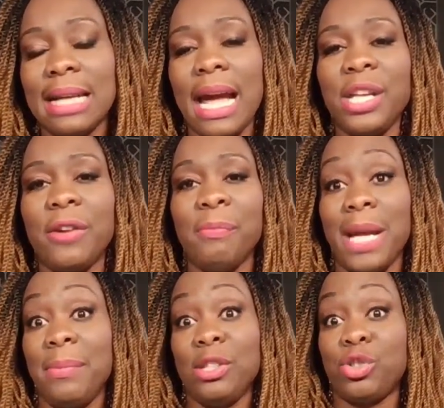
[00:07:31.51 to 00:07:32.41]
and you
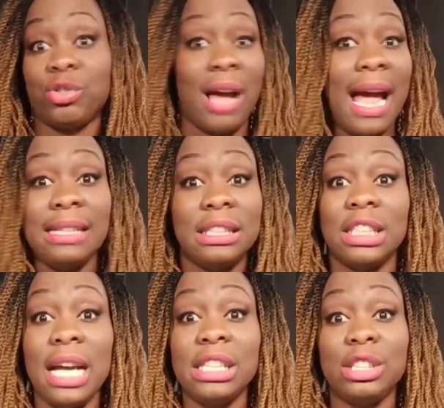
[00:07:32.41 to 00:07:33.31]
maybe try to
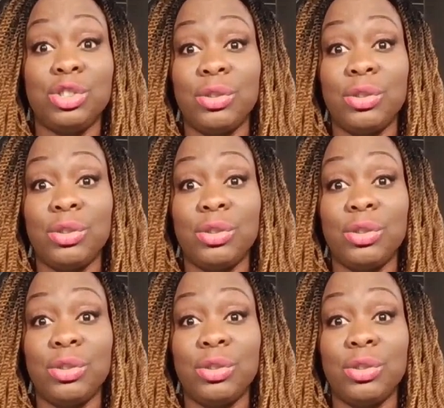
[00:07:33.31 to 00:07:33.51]
change it,